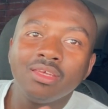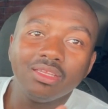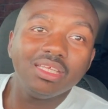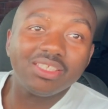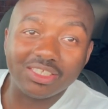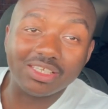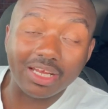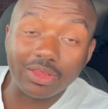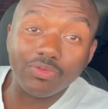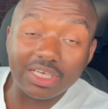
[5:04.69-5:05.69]
This is
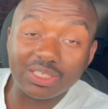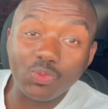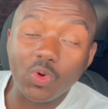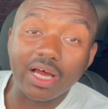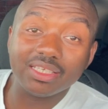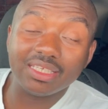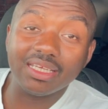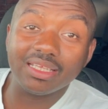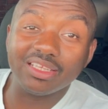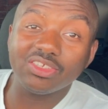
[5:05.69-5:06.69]
another reason why I say
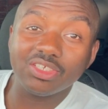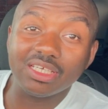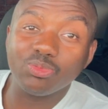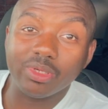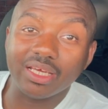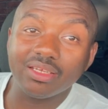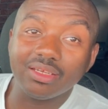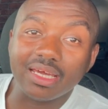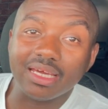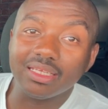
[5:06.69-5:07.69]
that the shit is planned
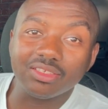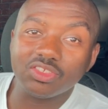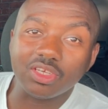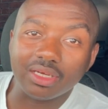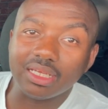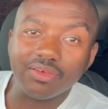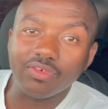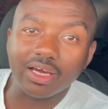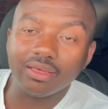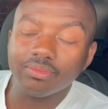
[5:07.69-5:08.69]
and it's something ain't
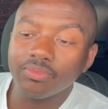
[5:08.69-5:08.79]
right.